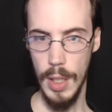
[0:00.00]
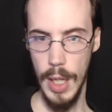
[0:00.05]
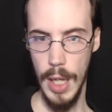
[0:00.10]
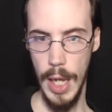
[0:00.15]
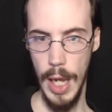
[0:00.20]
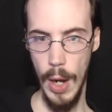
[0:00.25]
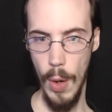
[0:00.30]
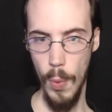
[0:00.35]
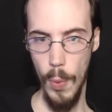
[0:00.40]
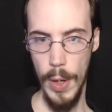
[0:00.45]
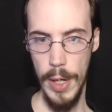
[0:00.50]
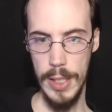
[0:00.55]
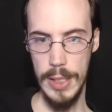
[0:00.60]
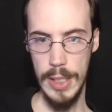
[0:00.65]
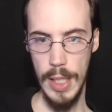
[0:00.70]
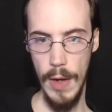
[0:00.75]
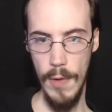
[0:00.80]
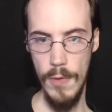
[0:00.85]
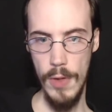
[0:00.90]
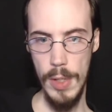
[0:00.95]
He
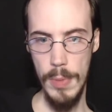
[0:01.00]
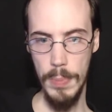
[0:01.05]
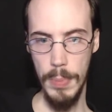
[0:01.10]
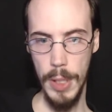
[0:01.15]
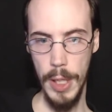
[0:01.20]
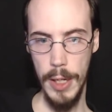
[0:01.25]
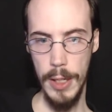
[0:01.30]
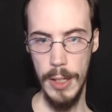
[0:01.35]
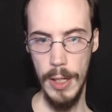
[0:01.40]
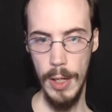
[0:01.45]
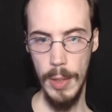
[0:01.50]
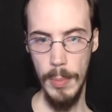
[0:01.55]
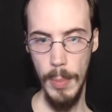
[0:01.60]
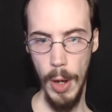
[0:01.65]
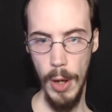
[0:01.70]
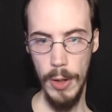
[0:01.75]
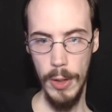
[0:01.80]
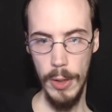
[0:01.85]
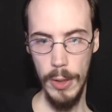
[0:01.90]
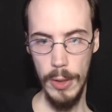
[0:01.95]
outranks every planetary
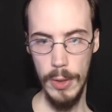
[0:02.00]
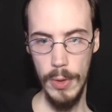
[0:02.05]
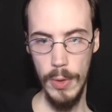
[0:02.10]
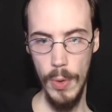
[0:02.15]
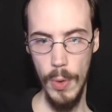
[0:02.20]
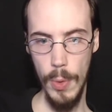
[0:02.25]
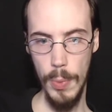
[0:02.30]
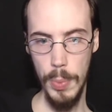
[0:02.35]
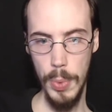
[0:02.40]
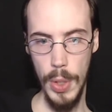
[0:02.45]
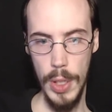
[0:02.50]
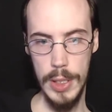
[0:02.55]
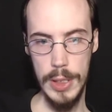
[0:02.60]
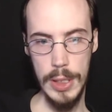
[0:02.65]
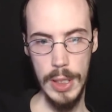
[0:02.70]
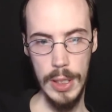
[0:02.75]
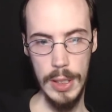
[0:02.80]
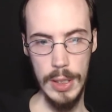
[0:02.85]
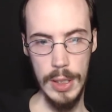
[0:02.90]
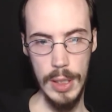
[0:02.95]
monarch or
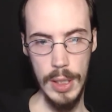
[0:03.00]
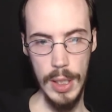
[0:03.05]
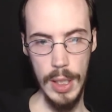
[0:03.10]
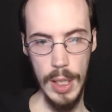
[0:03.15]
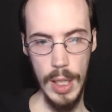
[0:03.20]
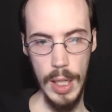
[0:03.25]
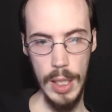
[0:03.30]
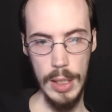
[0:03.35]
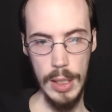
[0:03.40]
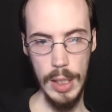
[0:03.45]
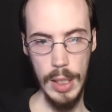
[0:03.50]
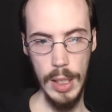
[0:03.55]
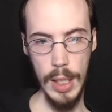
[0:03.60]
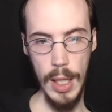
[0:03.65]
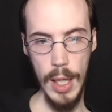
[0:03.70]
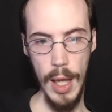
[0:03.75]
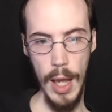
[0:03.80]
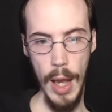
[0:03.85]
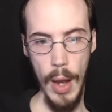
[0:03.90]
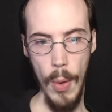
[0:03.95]
president in the
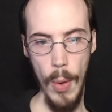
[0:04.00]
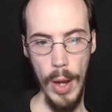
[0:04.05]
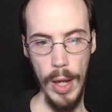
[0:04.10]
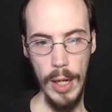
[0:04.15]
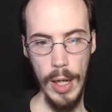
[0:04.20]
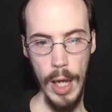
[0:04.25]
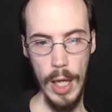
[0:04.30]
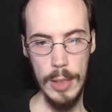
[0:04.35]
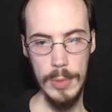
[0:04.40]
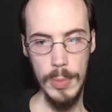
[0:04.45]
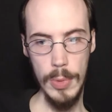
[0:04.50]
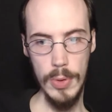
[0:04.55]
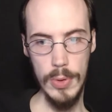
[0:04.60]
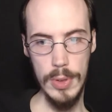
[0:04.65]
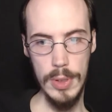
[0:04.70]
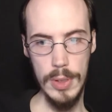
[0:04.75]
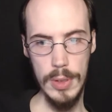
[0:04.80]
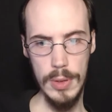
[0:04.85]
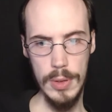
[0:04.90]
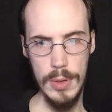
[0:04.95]
Aoi
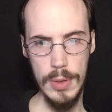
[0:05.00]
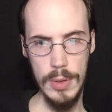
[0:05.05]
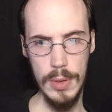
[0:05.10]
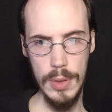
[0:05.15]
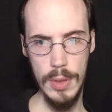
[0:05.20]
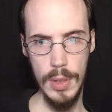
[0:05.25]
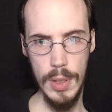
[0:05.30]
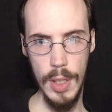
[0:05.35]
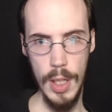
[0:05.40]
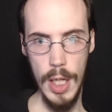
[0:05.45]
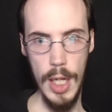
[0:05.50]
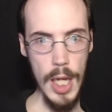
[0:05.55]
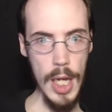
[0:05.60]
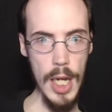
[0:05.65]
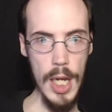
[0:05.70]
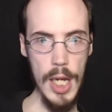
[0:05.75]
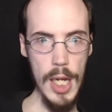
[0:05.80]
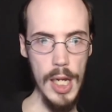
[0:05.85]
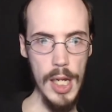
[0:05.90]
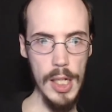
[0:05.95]
cosmos.
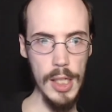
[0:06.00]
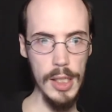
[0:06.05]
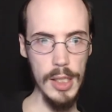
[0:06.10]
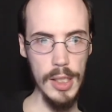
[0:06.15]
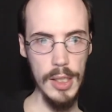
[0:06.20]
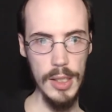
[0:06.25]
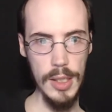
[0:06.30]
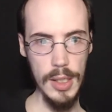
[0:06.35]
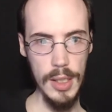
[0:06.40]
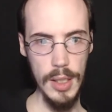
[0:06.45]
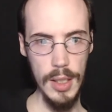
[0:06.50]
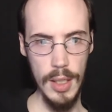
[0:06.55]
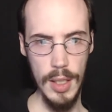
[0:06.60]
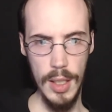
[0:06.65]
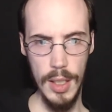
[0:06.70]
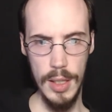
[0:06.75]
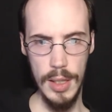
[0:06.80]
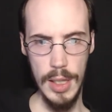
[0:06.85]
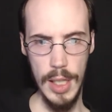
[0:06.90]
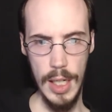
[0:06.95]
Eek!
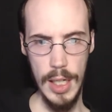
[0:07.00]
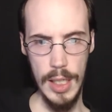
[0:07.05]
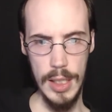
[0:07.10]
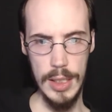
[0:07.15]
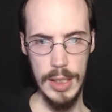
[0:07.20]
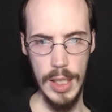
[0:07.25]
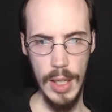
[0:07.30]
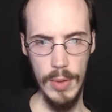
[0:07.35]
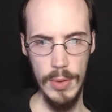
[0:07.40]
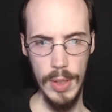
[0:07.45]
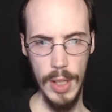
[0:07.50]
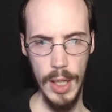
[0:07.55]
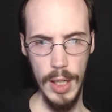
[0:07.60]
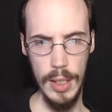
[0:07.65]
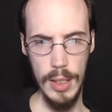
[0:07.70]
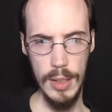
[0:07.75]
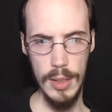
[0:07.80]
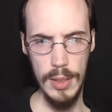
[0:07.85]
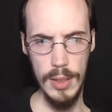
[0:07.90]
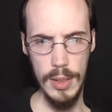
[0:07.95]
That does sound
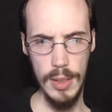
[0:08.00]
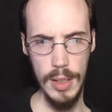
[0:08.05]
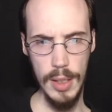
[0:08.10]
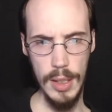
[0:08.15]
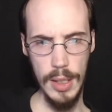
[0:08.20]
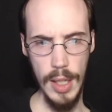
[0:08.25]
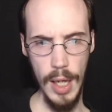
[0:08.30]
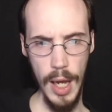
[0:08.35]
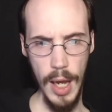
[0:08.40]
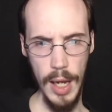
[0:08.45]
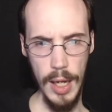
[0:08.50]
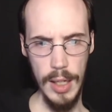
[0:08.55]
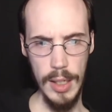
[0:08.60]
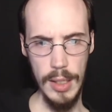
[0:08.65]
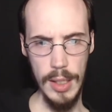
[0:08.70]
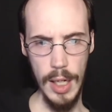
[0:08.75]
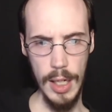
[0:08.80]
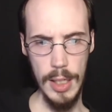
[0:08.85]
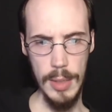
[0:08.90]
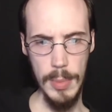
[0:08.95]
like a guy
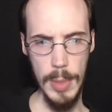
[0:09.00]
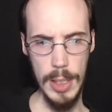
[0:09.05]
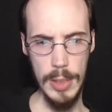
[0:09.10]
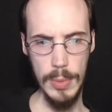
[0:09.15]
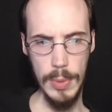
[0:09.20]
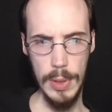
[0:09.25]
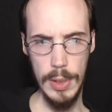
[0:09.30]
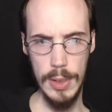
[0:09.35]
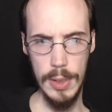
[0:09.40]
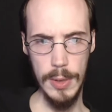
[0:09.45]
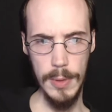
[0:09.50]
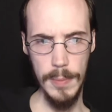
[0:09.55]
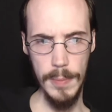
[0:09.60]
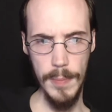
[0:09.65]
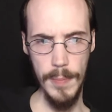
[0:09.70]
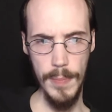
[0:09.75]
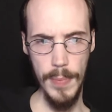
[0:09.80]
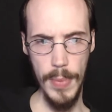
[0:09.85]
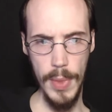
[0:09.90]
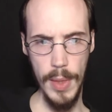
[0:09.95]
not to mess with.
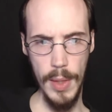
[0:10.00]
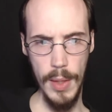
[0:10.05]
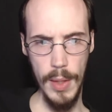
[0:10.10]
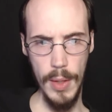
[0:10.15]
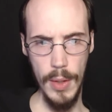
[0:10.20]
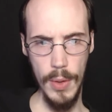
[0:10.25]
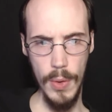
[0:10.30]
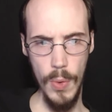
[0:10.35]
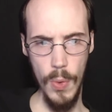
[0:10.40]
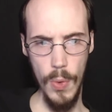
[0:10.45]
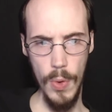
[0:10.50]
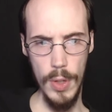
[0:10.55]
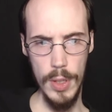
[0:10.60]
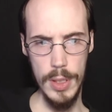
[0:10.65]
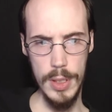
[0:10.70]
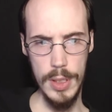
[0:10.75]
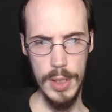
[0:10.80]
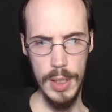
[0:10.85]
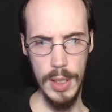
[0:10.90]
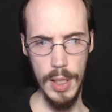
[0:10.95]
Of
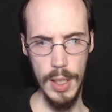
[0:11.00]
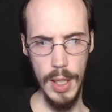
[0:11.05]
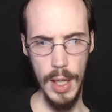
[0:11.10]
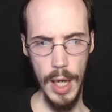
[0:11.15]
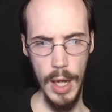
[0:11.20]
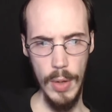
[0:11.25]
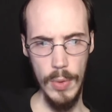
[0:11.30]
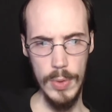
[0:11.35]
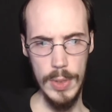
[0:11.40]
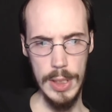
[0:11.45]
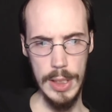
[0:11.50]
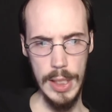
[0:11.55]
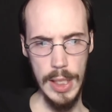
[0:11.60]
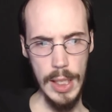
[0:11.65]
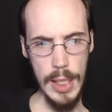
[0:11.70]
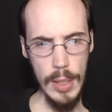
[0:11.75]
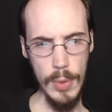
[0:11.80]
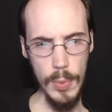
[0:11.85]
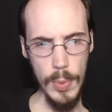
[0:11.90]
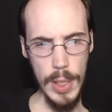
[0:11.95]
course, I don't see
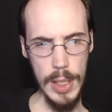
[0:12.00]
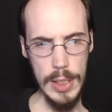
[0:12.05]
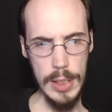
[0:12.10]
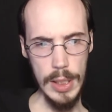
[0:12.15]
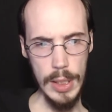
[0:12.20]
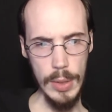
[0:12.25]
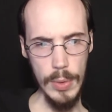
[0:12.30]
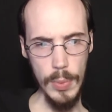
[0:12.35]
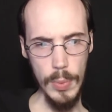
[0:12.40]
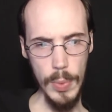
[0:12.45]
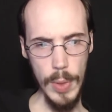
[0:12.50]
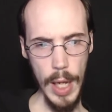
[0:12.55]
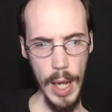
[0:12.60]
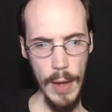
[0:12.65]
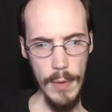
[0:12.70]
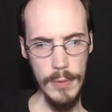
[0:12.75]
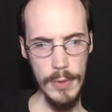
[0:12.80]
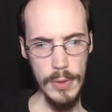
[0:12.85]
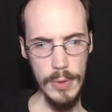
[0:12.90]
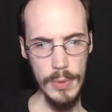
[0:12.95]
any reason we
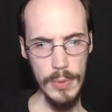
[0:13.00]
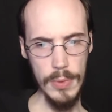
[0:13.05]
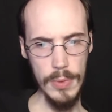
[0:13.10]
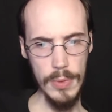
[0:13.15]
have to.